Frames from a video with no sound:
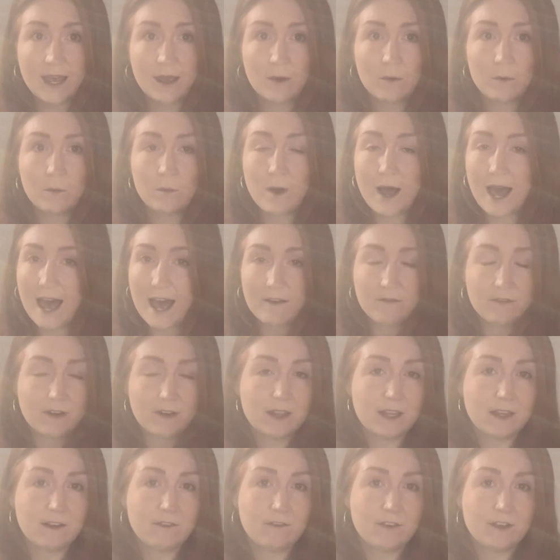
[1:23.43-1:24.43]
where
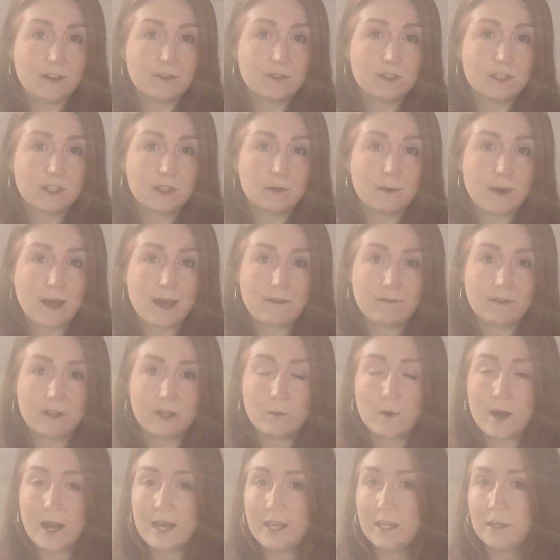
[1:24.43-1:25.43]
everything feels too heavy,
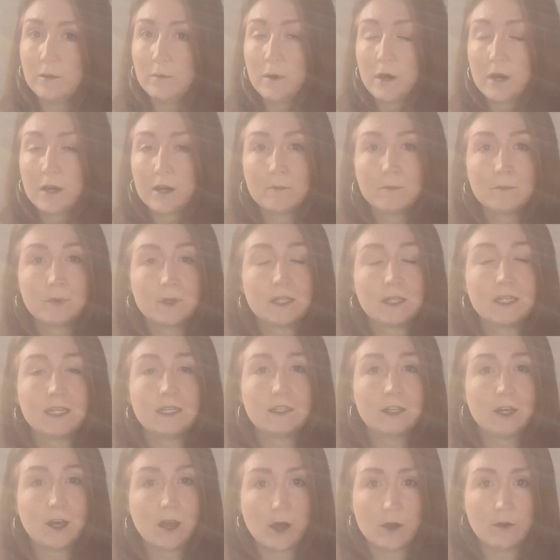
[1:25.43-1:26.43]
where you are
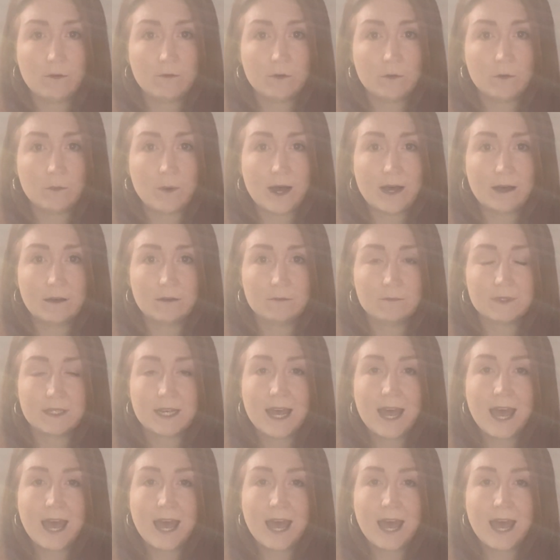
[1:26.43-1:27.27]
completely overwhelmed.